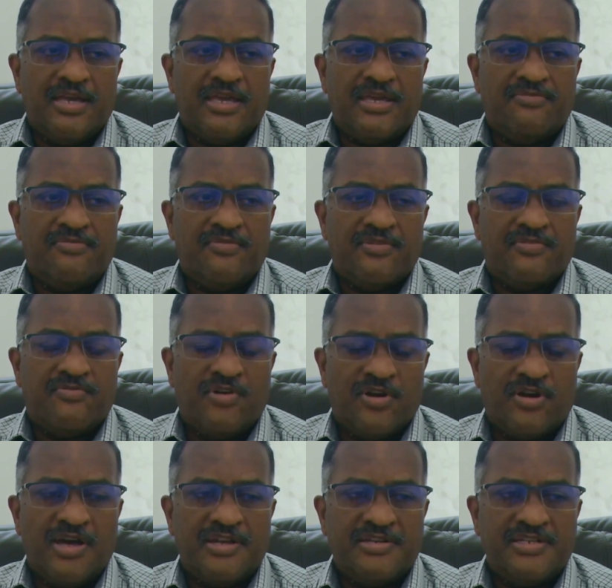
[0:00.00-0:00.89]
if for
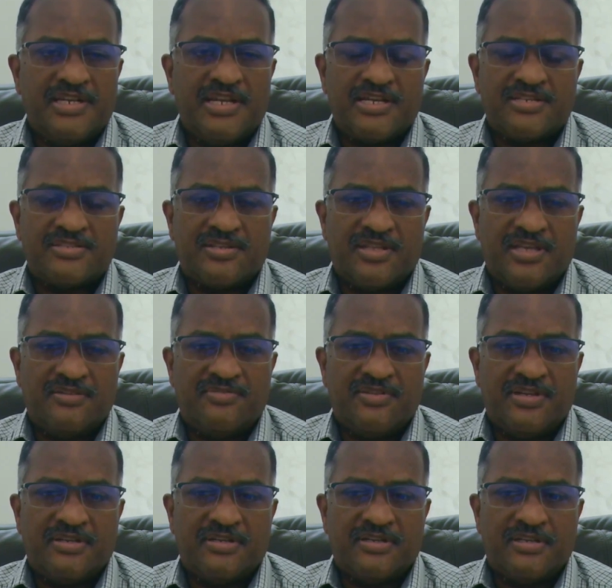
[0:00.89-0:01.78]
a country like South
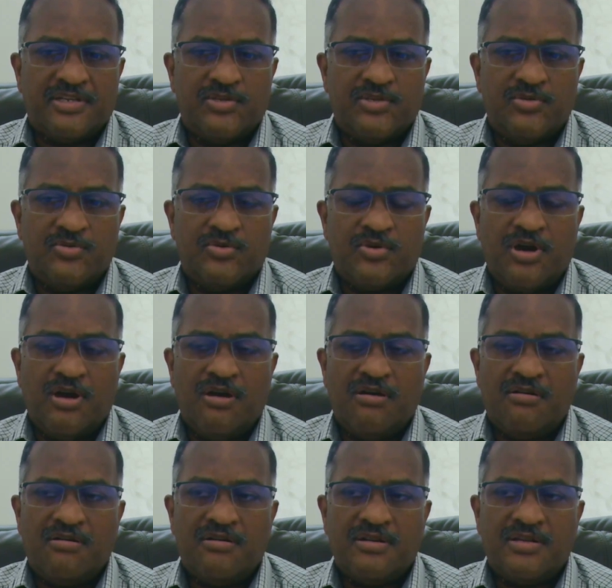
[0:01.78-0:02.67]
Africa, you
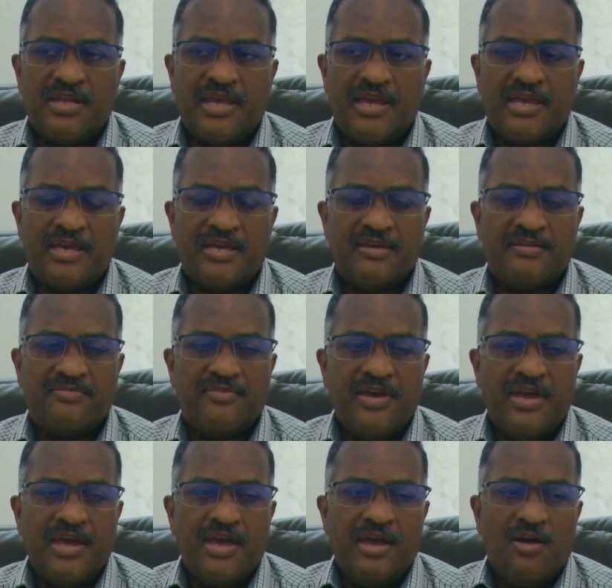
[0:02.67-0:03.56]
can't have
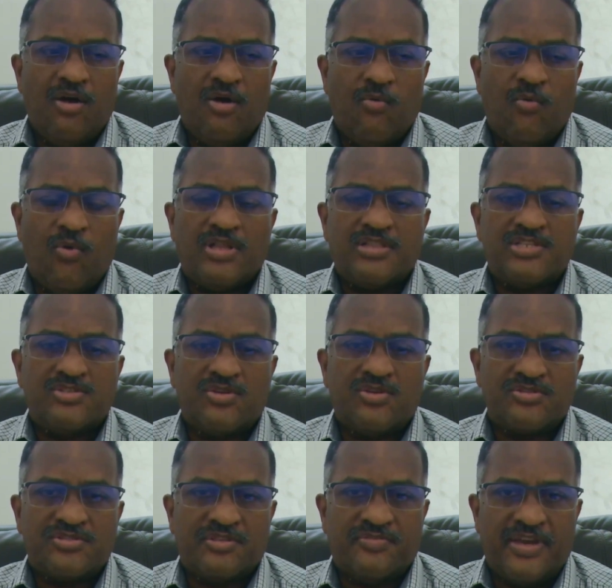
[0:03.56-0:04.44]
one
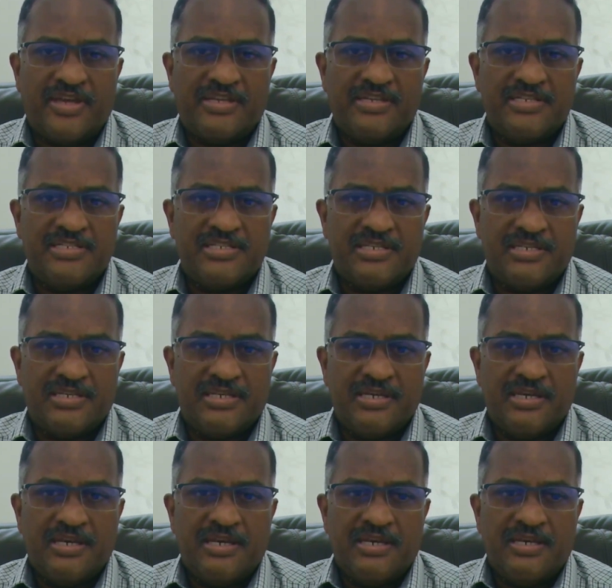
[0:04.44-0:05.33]
source of energy
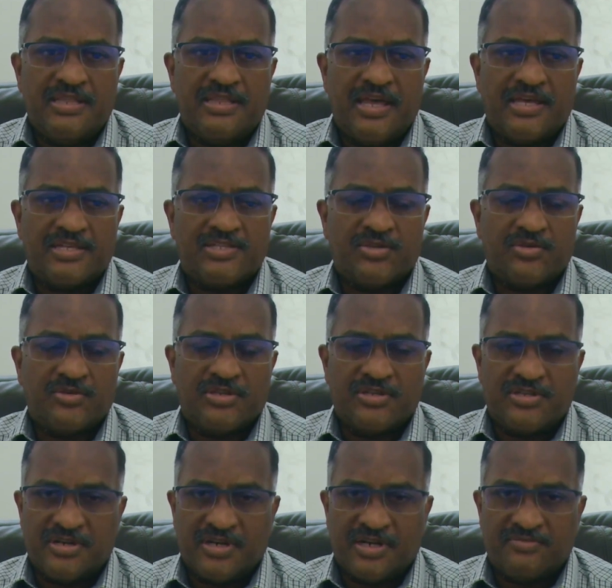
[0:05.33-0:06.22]
that's going
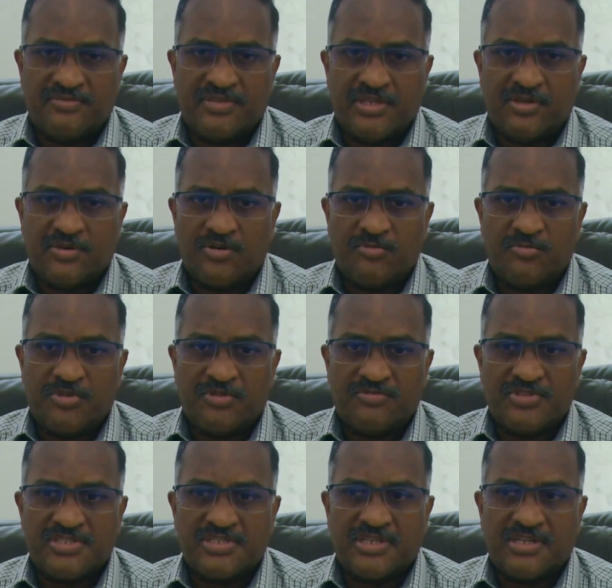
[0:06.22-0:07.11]
to drive the economy
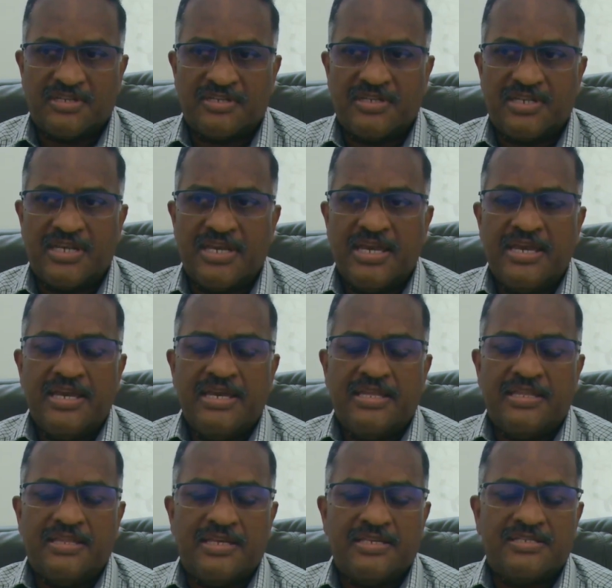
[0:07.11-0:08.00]
of this country.
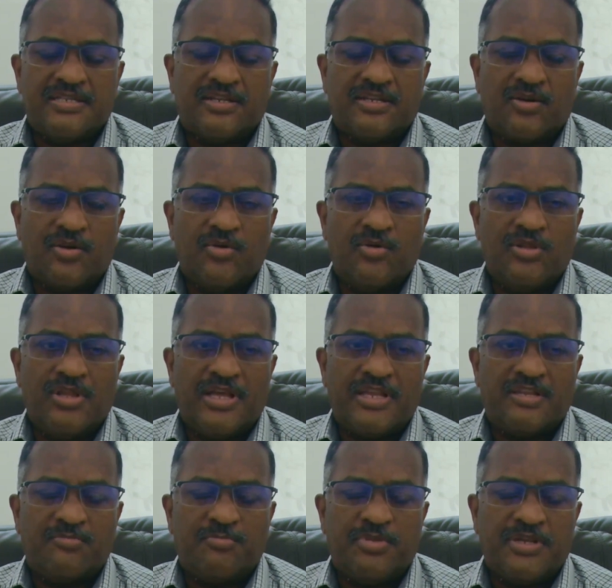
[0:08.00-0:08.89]
There's a role
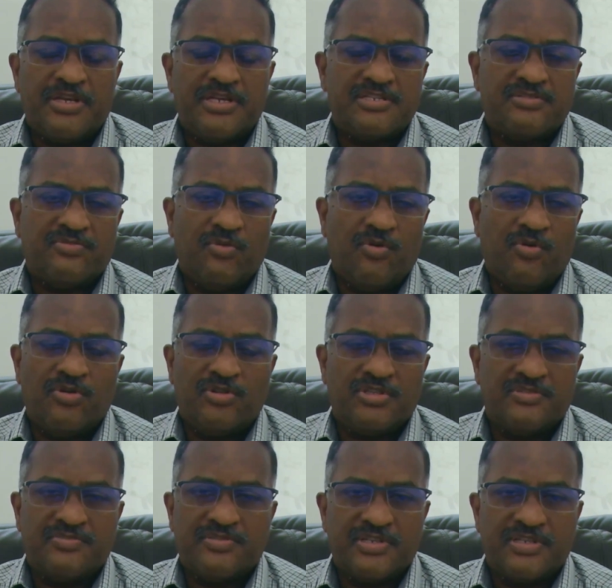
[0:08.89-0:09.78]
and a place for
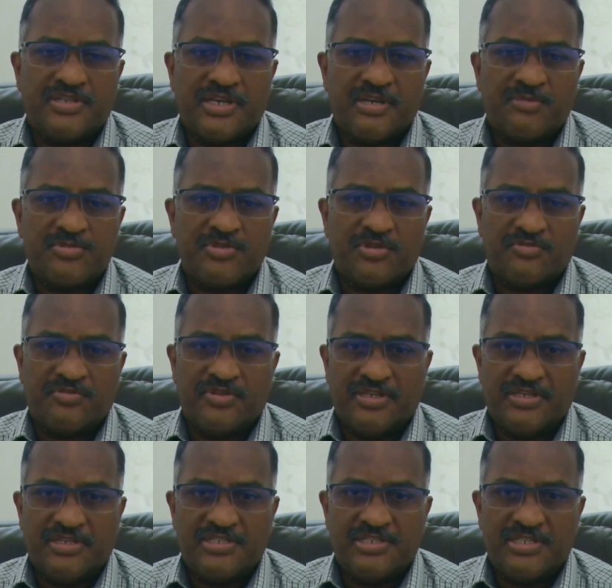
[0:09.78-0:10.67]
all different types of
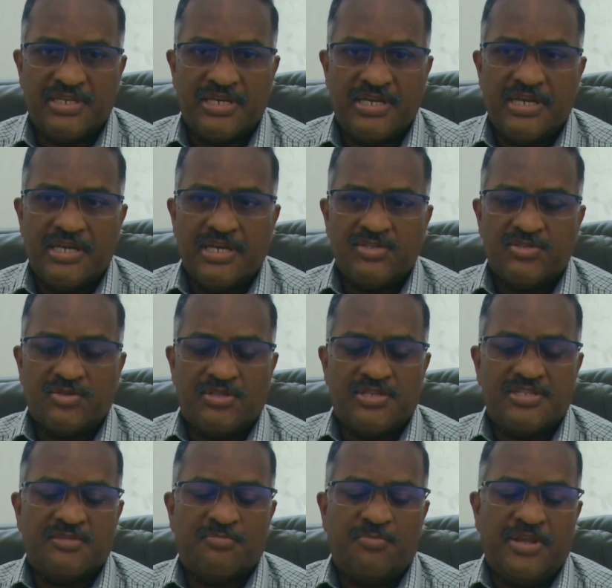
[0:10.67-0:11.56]
energy. So
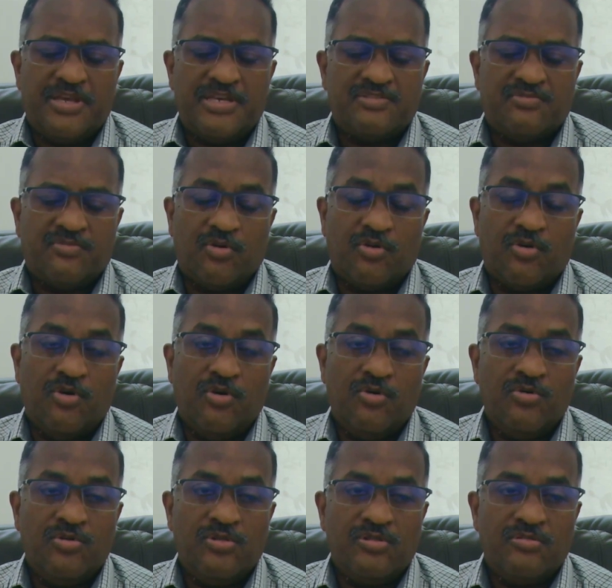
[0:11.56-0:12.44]
there's a place for
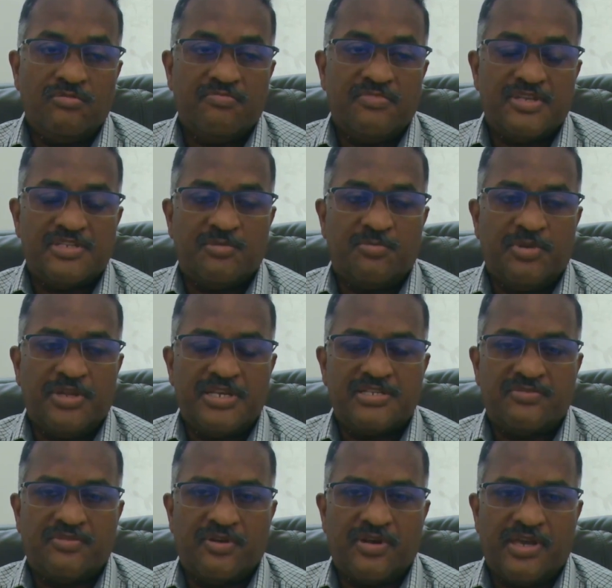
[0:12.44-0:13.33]
coal, there's a
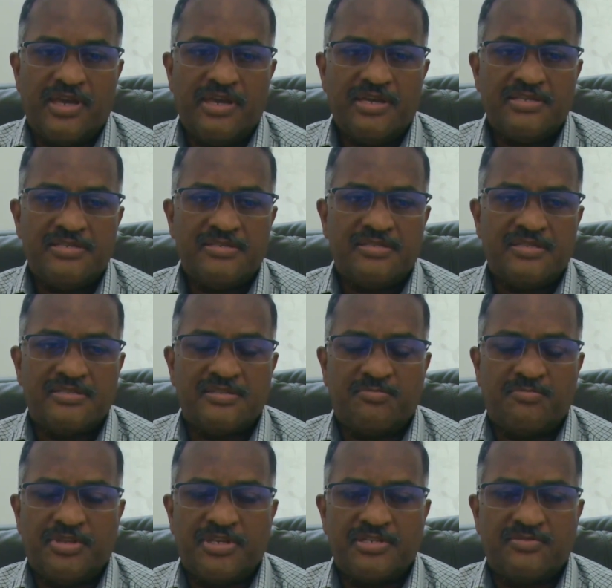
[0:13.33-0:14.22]
place for gas, there's
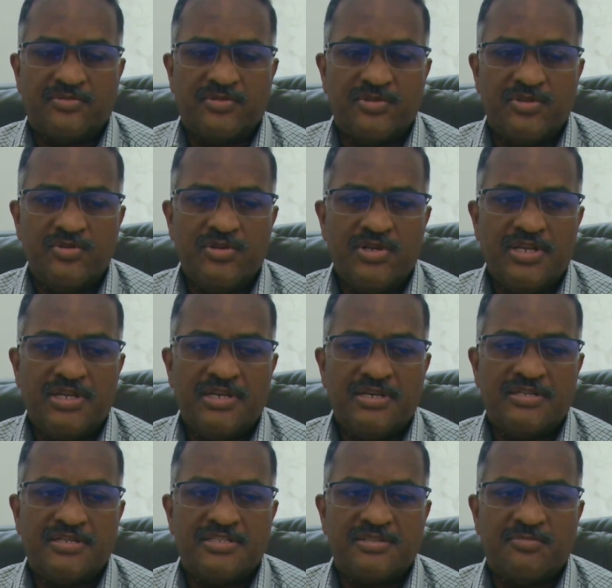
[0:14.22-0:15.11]
a place for
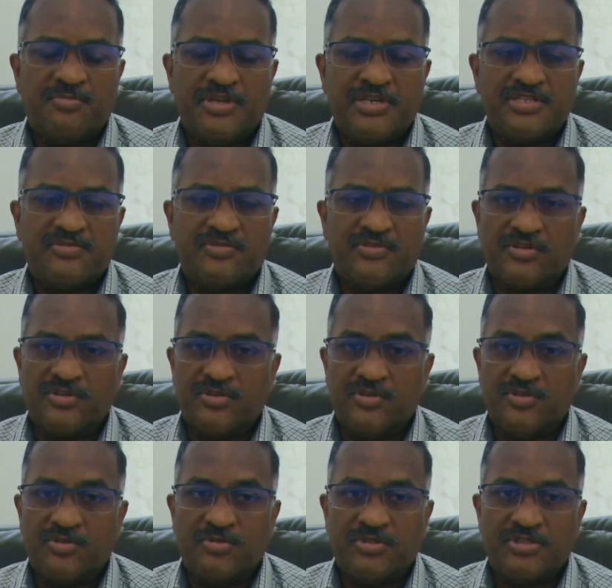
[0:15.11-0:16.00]
nuclear, there's a place for
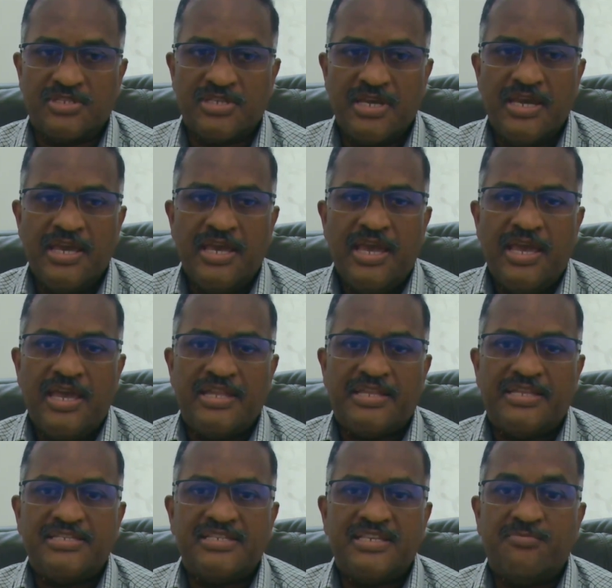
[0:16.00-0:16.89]
renewables.
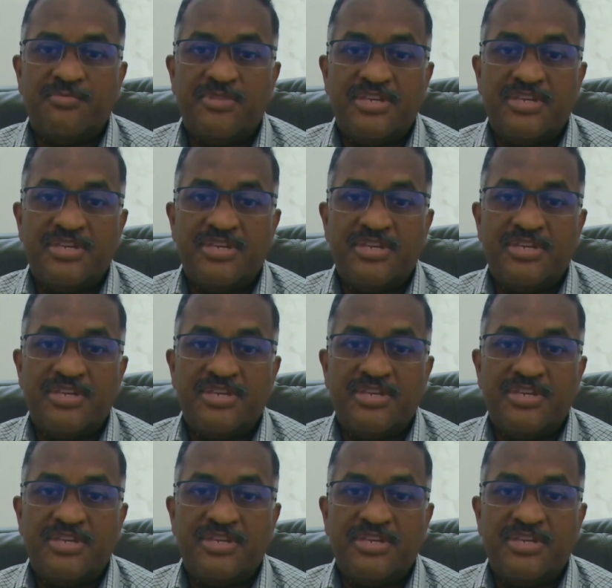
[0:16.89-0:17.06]
It is a